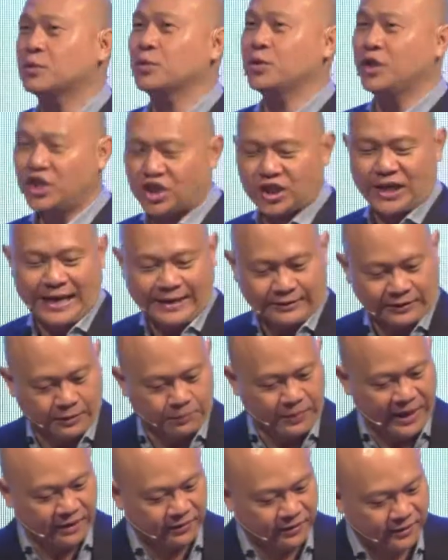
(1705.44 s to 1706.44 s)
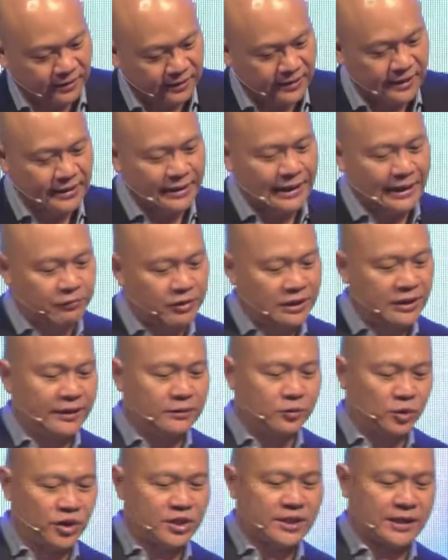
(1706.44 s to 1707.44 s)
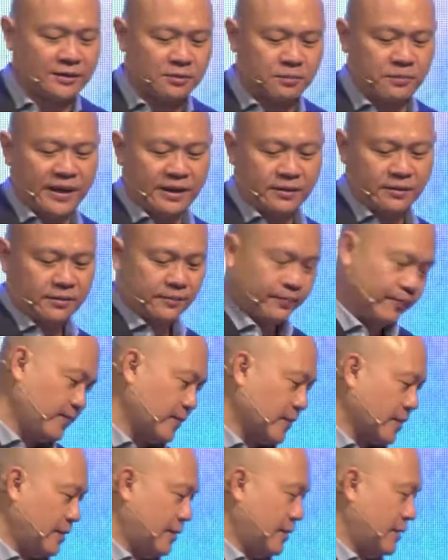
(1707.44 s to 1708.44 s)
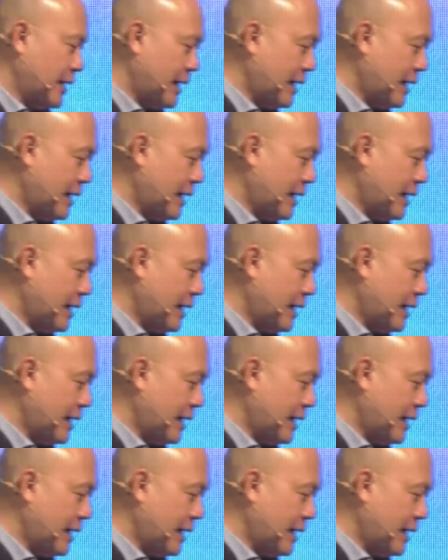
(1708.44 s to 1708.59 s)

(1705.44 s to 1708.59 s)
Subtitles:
each other better and relate to each other better. And